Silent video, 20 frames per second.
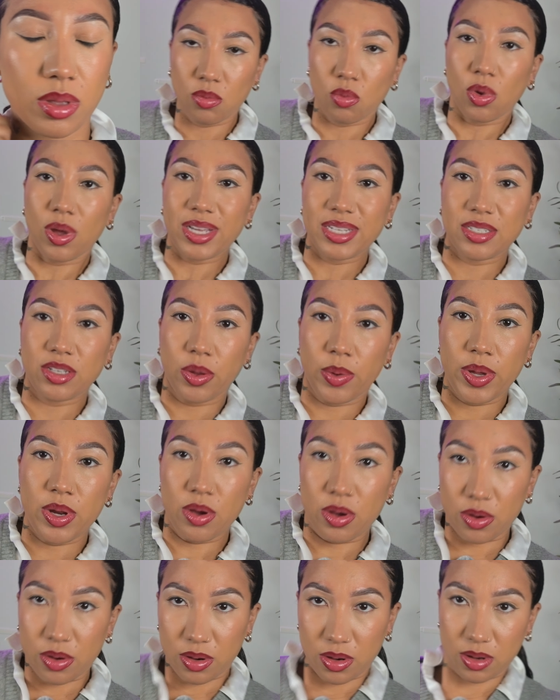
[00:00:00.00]
What is
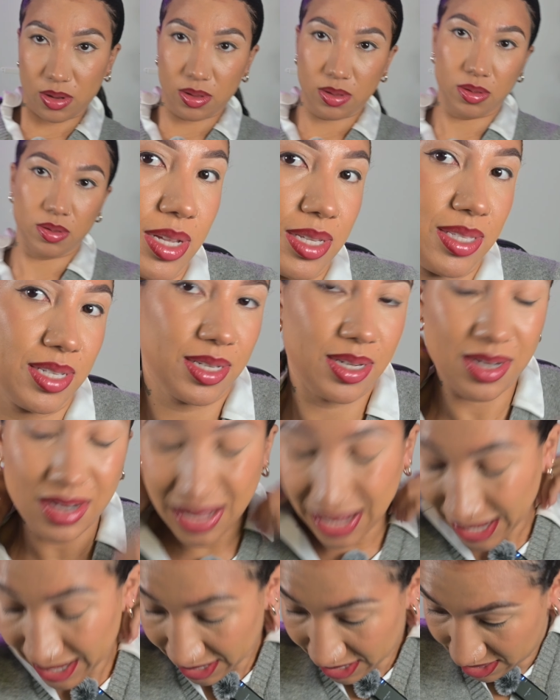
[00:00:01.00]
going on? I
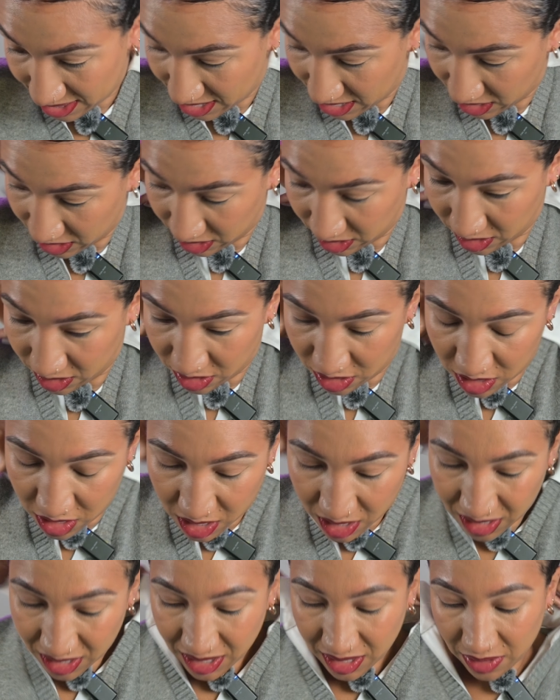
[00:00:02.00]
didn't iron this
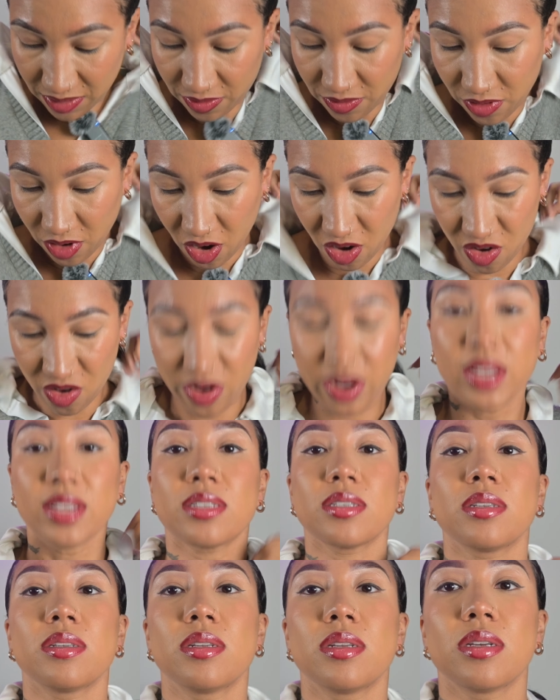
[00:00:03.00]
for a
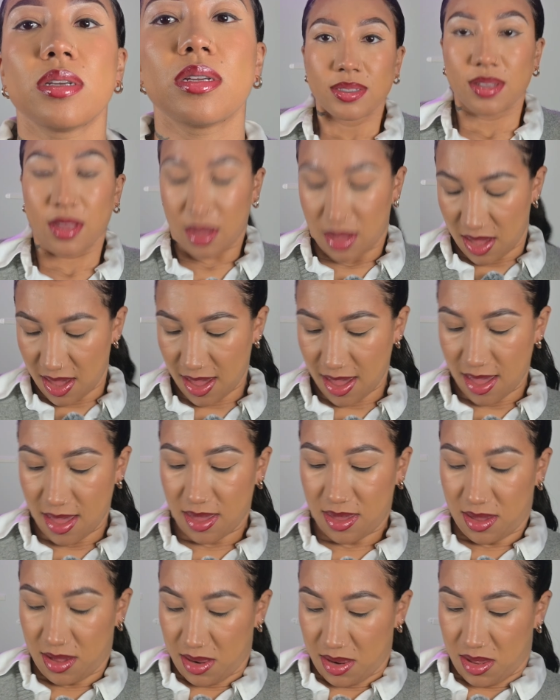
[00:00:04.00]
reason. So I hate
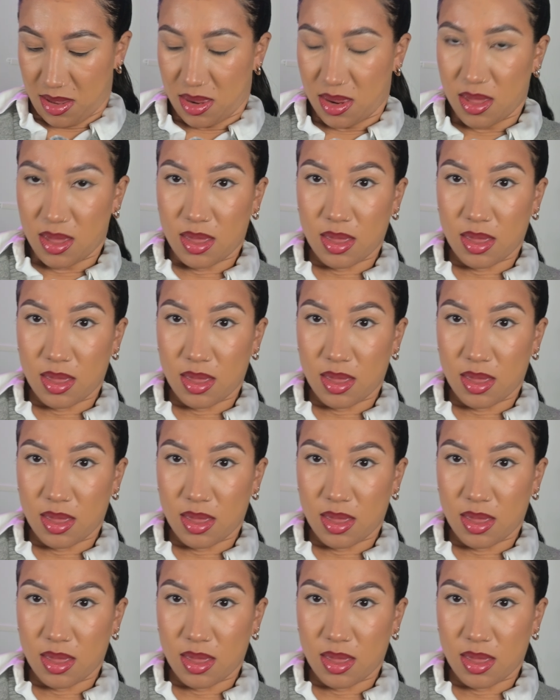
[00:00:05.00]
ironing.